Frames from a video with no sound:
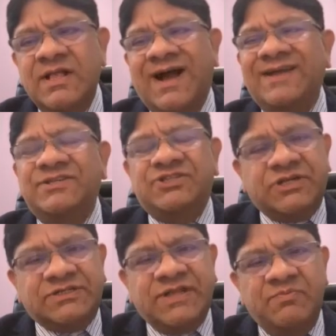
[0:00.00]
I
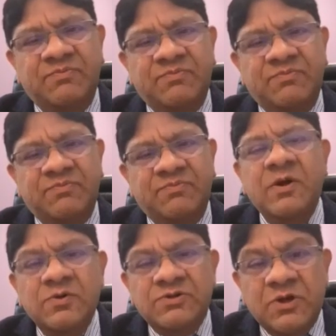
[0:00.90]
instruct them to wear
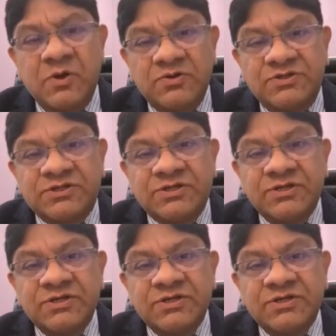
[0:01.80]
loose clothes,